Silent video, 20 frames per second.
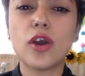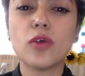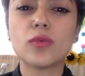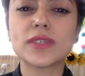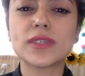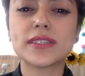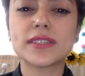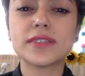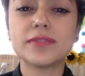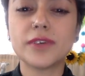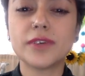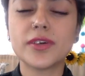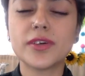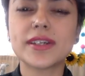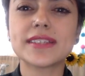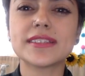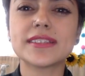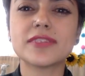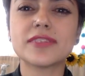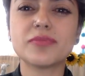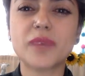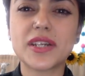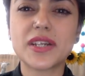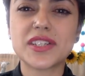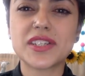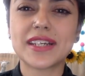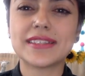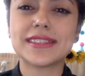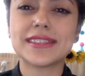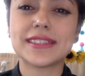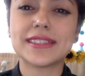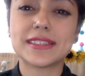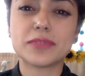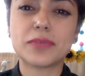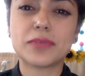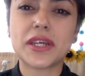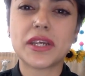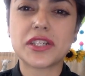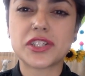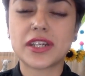was the focus of much
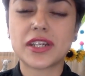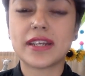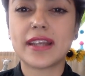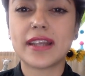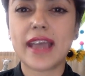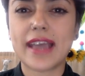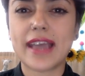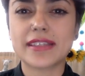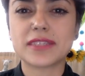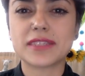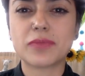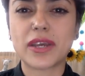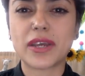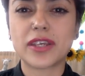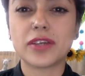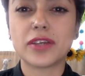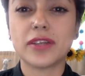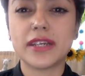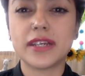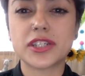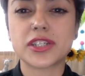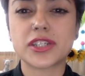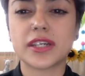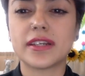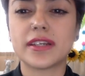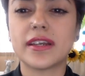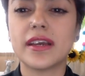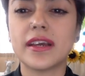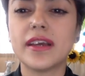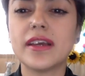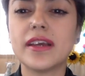anticipation and speculation,